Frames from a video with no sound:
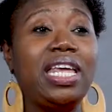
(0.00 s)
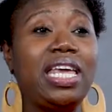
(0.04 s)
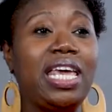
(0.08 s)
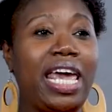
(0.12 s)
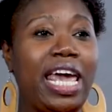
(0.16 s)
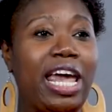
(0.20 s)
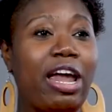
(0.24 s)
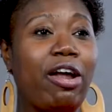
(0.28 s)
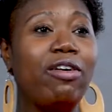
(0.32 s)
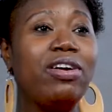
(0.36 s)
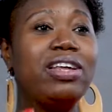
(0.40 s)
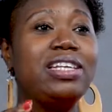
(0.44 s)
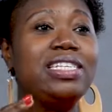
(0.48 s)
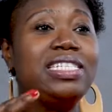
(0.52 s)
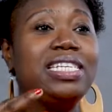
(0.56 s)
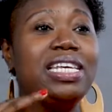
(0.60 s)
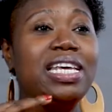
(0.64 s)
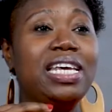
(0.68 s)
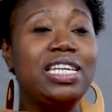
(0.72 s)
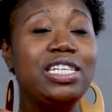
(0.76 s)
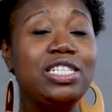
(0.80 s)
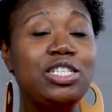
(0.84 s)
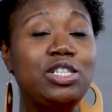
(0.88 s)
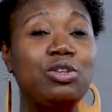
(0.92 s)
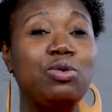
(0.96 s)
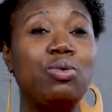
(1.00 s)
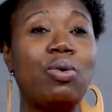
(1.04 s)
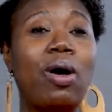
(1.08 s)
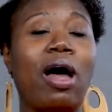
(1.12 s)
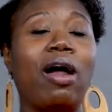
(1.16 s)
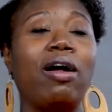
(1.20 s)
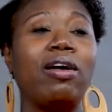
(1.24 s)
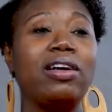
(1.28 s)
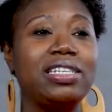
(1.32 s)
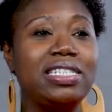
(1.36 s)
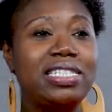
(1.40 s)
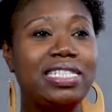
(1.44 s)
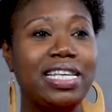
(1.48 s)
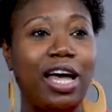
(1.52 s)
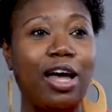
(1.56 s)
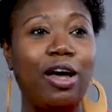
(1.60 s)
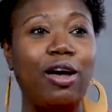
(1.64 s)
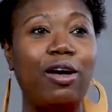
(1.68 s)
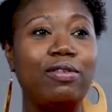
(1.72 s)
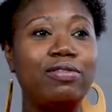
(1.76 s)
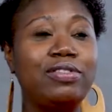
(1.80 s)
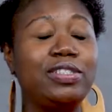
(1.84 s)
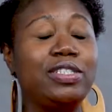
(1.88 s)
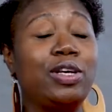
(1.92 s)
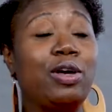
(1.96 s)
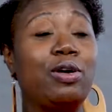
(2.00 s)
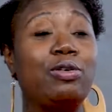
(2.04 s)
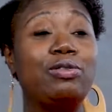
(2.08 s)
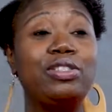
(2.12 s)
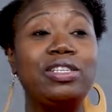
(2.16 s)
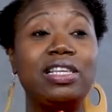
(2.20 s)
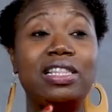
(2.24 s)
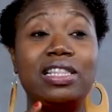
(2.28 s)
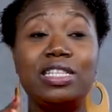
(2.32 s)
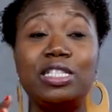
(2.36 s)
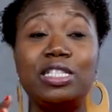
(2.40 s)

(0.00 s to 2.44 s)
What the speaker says: care and tend to ourselves, go to the